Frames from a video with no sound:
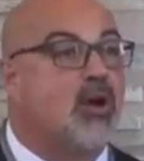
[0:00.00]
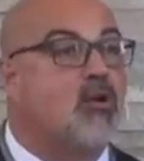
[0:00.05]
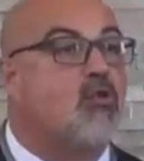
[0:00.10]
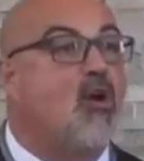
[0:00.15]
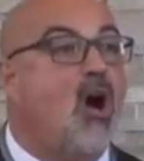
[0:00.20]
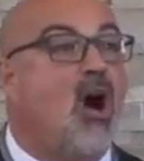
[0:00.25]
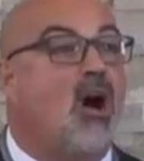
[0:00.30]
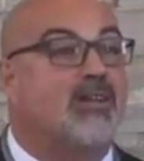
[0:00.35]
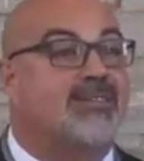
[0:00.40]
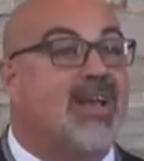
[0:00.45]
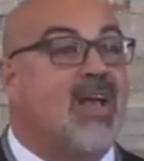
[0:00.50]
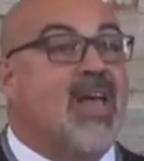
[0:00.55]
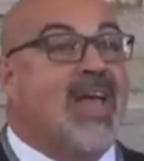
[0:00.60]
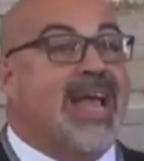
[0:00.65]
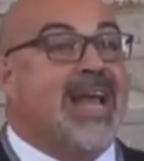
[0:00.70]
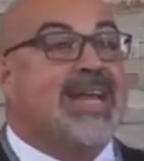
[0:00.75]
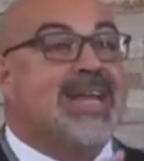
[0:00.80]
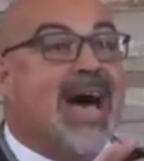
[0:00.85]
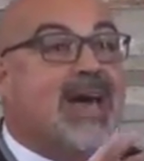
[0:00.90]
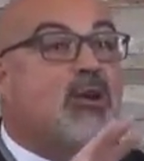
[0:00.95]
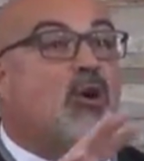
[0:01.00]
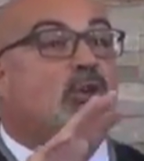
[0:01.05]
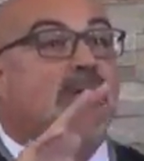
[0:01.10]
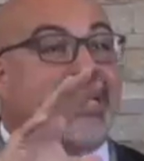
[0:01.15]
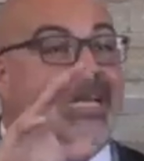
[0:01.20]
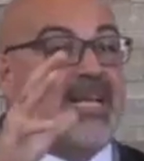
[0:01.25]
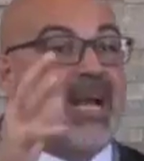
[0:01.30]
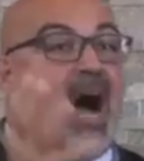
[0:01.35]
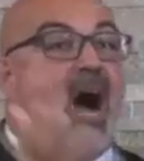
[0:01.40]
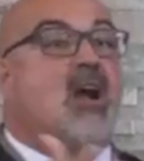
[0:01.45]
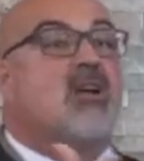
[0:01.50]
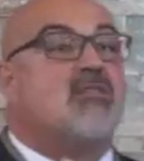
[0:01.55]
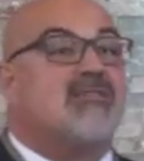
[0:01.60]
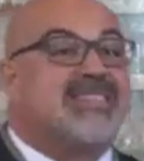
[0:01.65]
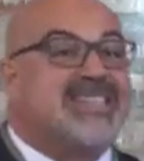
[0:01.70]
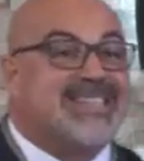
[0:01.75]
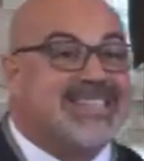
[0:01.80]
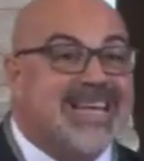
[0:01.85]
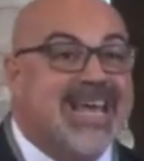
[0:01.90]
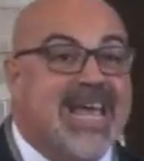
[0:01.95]
on the cross. He not only
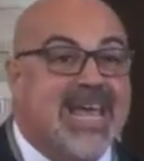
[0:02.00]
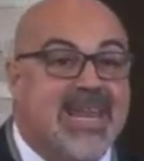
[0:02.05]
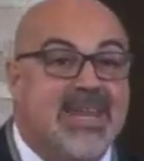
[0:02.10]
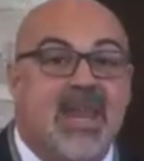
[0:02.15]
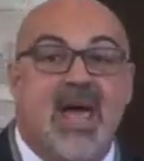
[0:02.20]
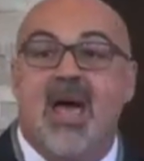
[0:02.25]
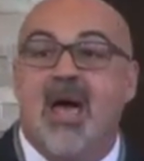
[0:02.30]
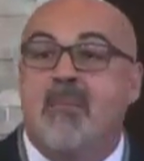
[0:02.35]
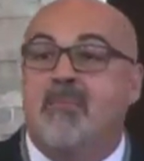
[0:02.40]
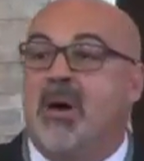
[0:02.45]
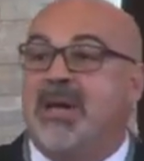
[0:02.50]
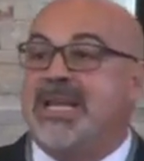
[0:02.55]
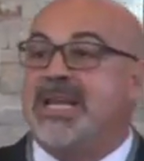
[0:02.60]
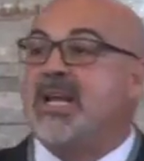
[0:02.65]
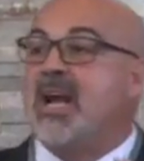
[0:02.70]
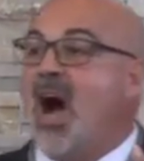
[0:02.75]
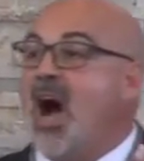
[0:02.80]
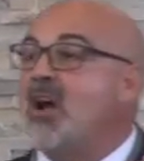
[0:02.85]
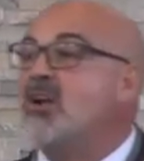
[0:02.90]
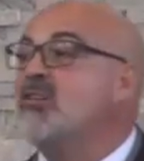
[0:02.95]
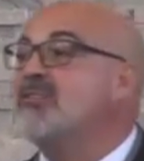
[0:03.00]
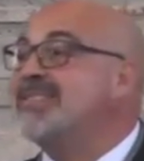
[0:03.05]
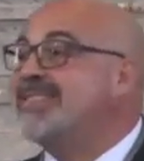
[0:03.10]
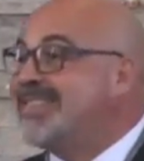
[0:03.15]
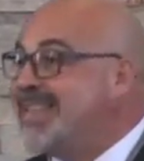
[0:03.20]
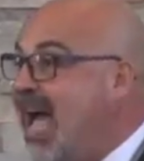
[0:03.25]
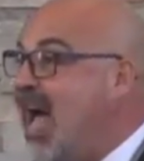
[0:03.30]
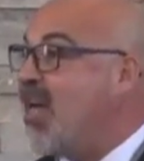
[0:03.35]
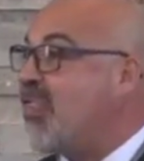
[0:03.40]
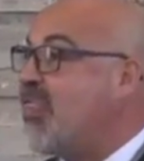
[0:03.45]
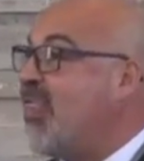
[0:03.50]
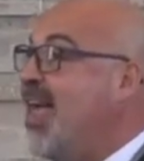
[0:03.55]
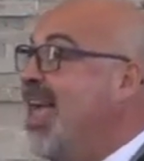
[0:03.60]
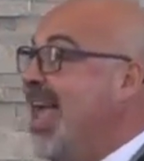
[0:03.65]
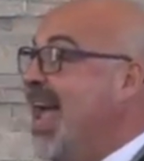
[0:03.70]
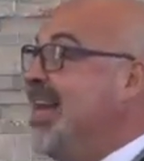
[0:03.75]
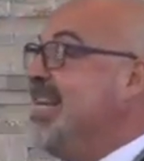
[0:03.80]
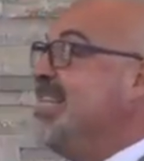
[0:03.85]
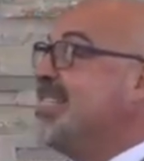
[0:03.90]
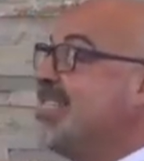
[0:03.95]
conquered sin, but he conquered death.
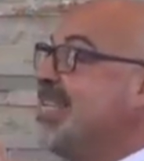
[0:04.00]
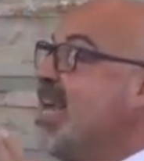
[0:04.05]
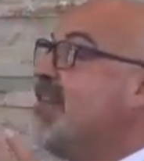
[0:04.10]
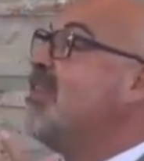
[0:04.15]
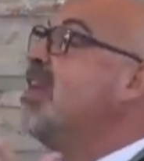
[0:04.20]
And he's